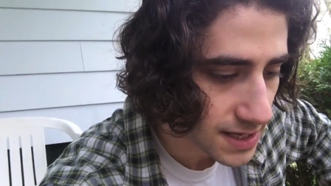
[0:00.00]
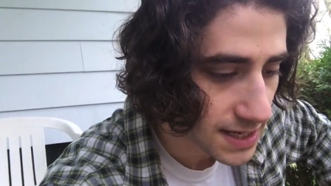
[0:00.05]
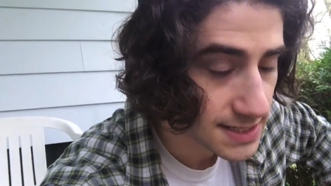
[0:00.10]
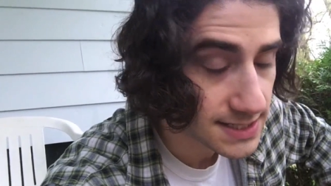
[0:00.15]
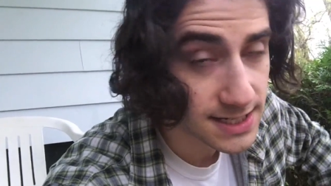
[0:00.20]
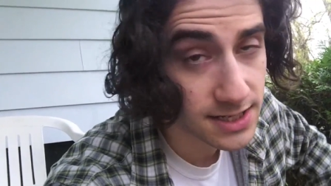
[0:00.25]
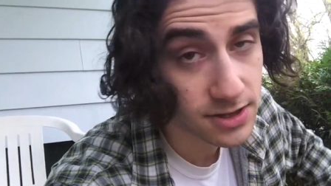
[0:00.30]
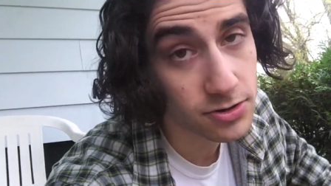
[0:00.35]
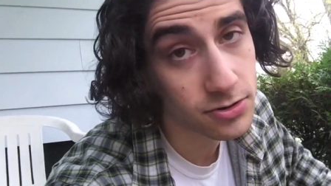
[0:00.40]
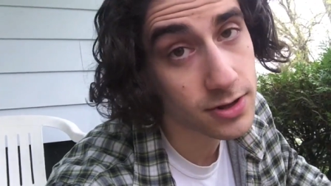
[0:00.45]

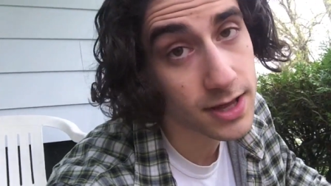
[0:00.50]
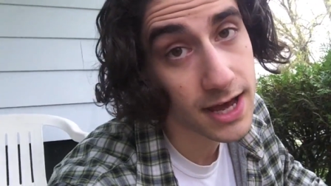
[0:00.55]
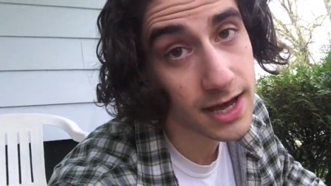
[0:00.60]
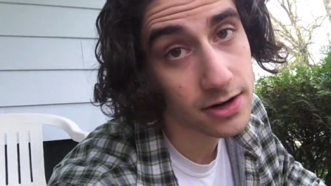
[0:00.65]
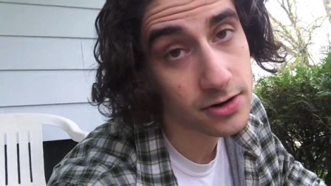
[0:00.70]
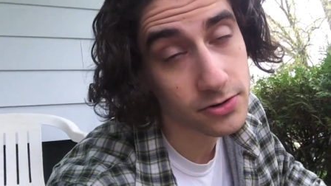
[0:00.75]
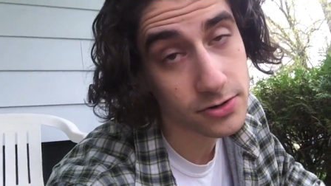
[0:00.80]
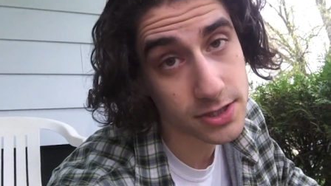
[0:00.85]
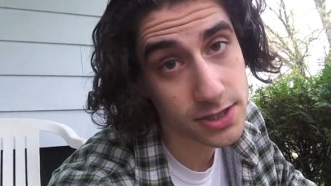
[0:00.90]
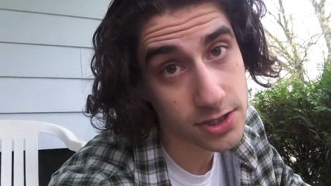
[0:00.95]
It's either
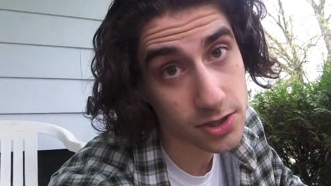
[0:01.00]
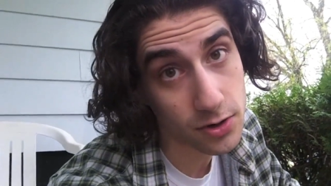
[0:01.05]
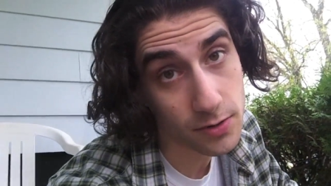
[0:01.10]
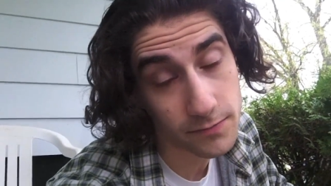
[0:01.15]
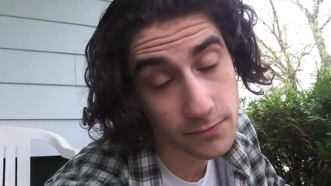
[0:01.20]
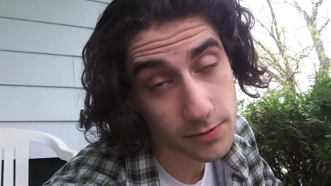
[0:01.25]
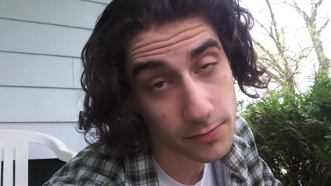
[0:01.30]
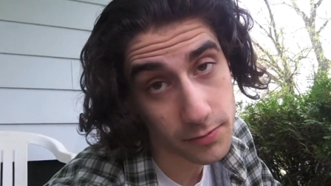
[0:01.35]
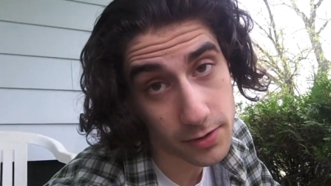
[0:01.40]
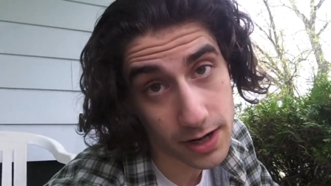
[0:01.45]
that or soap
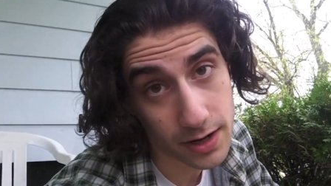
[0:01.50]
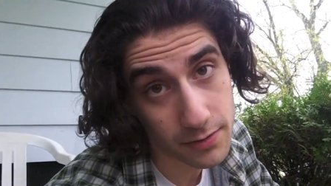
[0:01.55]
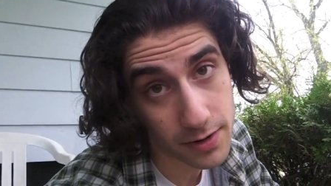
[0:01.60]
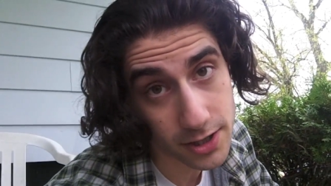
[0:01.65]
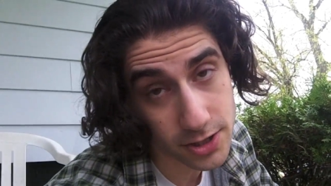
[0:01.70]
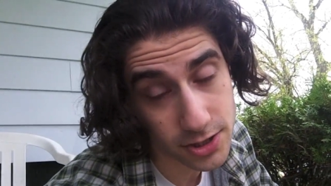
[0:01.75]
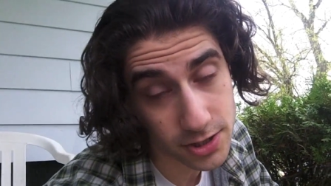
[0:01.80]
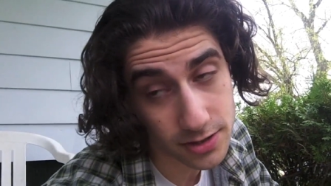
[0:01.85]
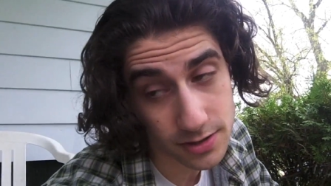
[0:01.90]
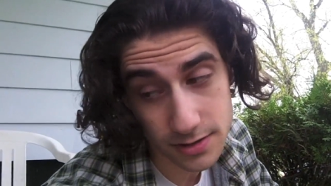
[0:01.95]
from when I
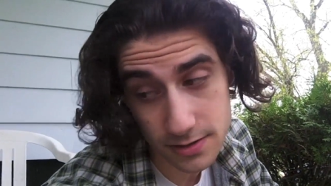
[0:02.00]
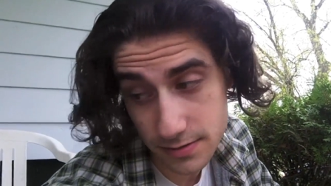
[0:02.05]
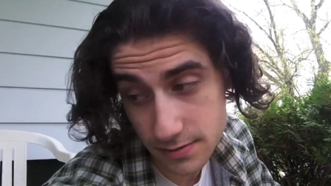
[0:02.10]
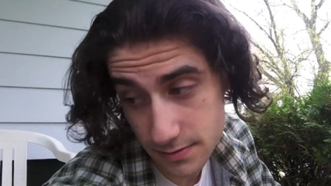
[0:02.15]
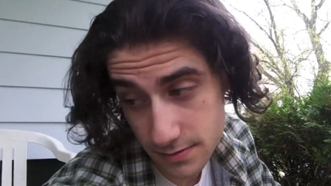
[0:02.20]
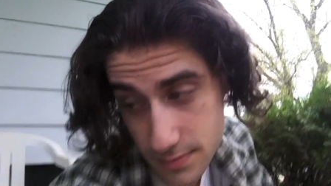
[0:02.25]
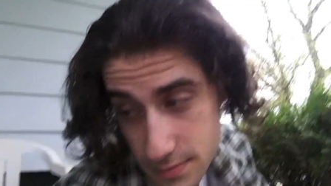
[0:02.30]
washed the,